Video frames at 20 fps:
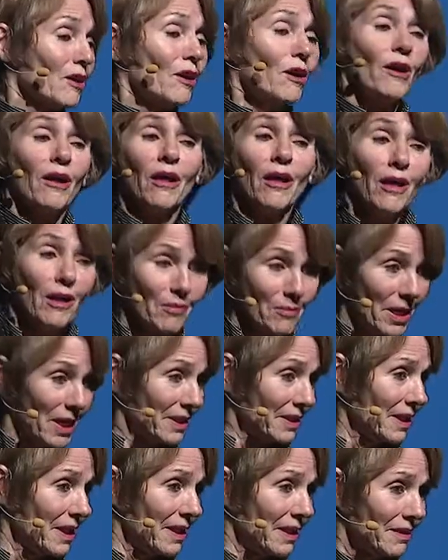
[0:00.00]
all my
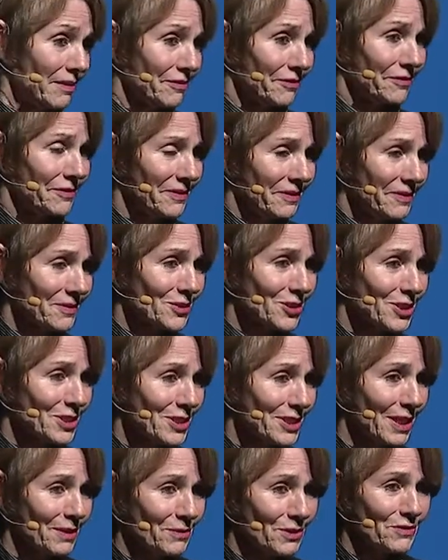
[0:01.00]
life since
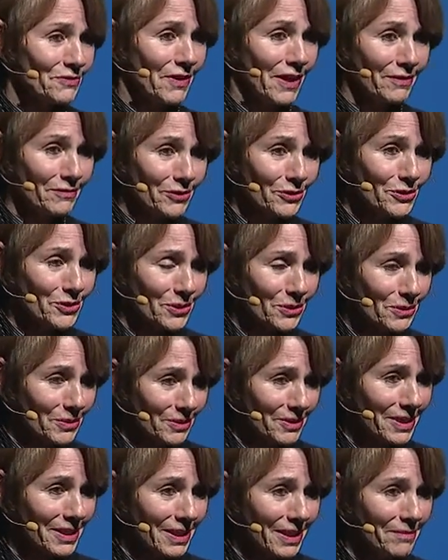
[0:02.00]
I was 5 years
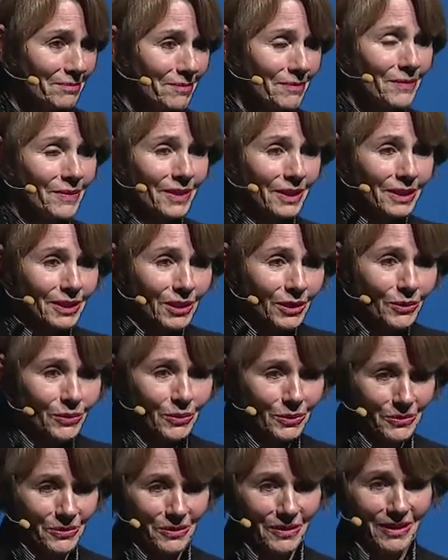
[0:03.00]
old, and I'm a little
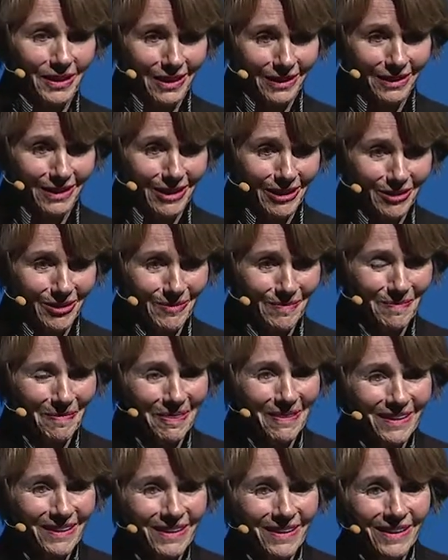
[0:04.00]
older than that now.
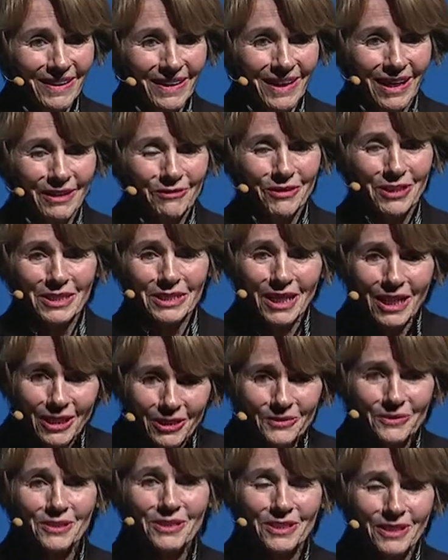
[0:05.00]
I've raised
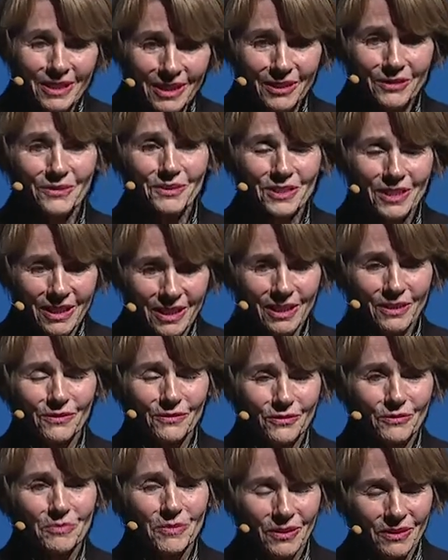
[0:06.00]
hundreds and hundreds and hundreds
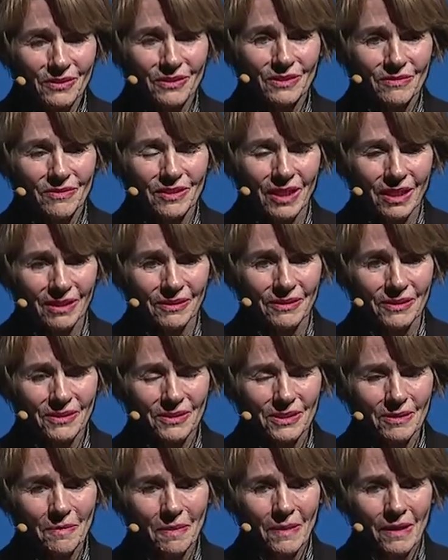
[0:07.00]
of millions of
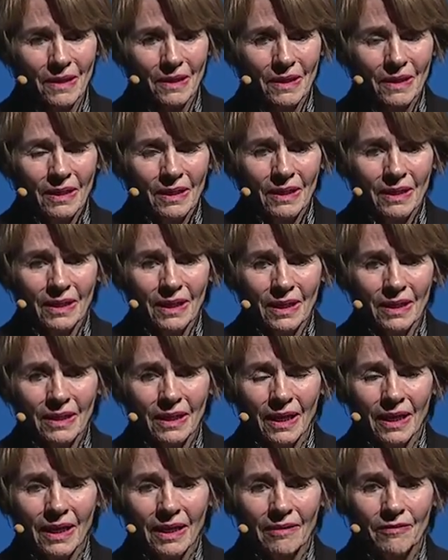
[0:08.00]
dollars. And
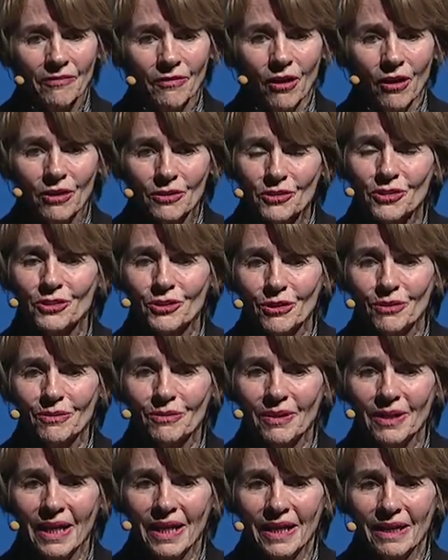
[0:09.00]
I've also
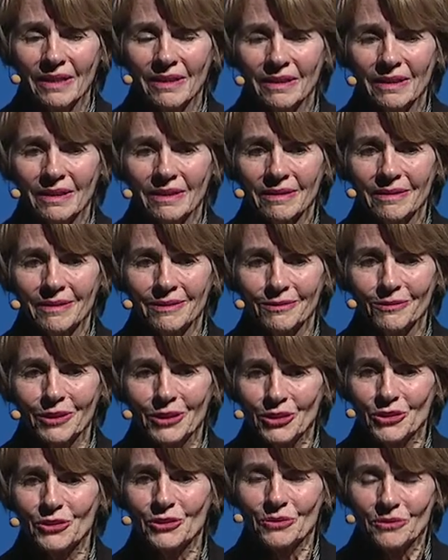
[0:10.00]
had, when
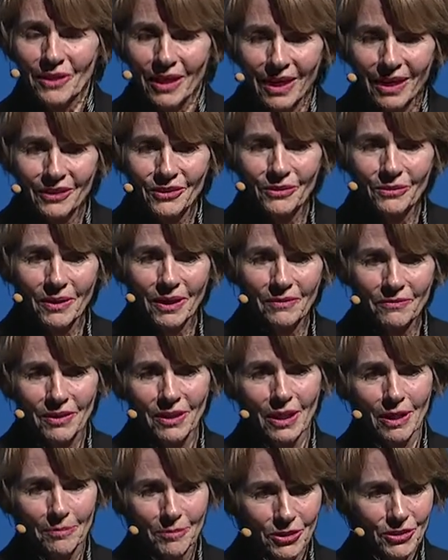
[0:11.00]
you do that, you have the
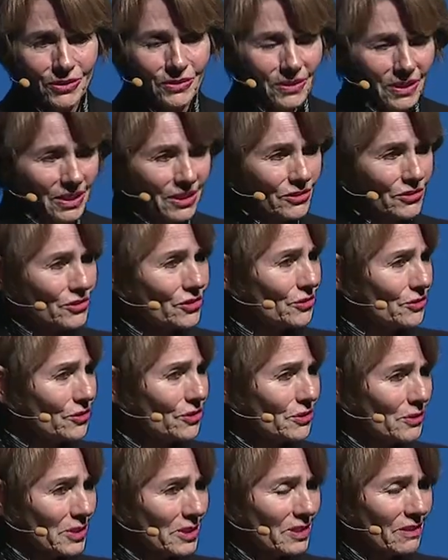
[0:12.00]
opportunity, as you
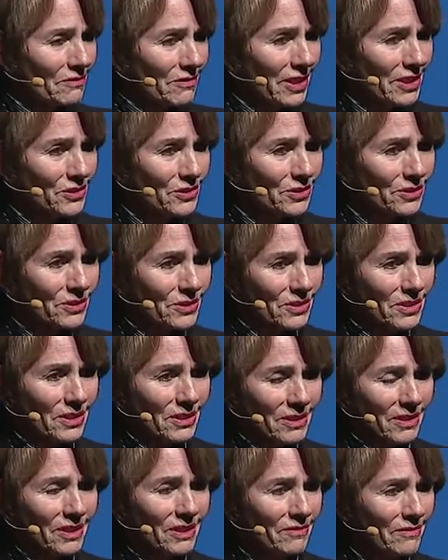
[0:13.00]
do as investors
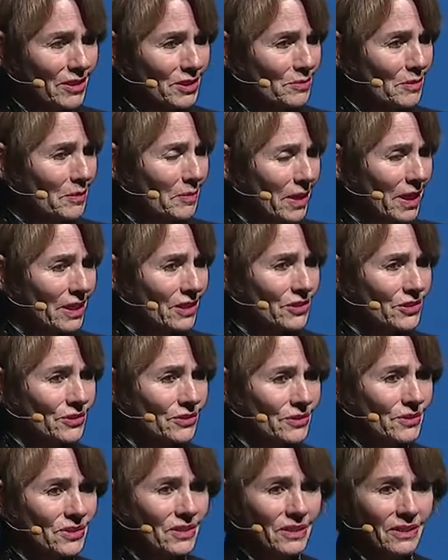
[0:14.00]
and investment
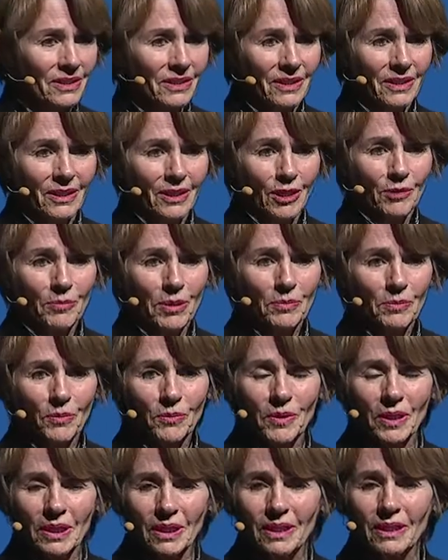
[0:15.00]
managers and people
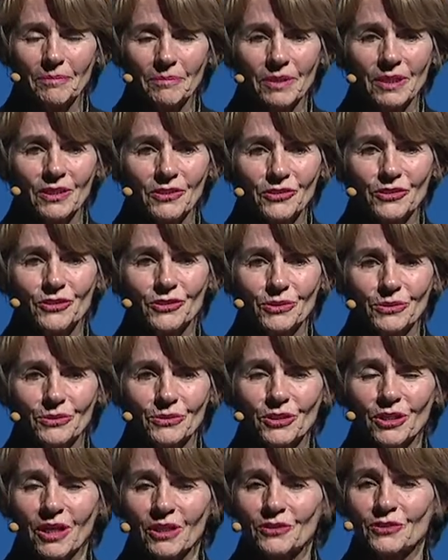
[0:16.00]
running companies, to
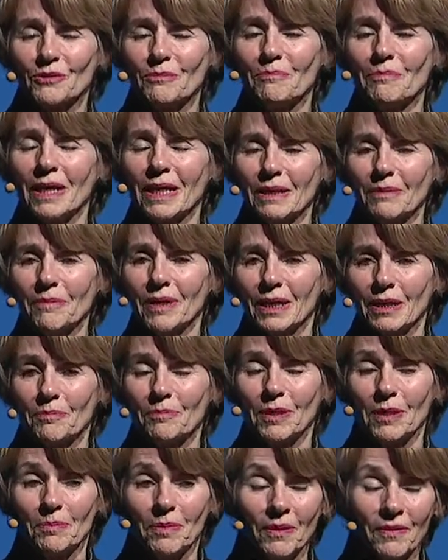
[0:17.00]
talk to many, many
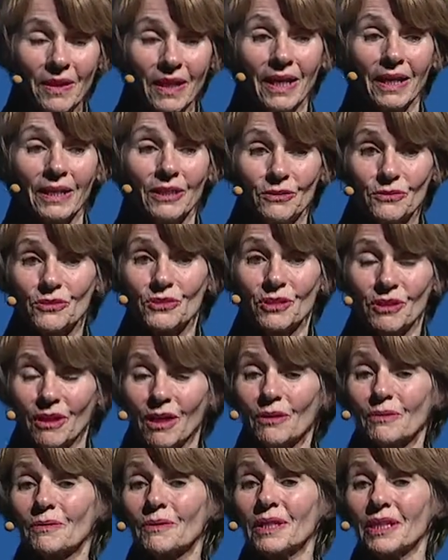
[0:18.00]
people that I used to
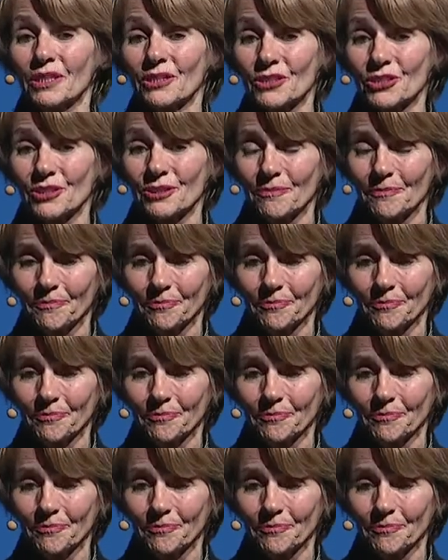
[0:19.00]
call rich.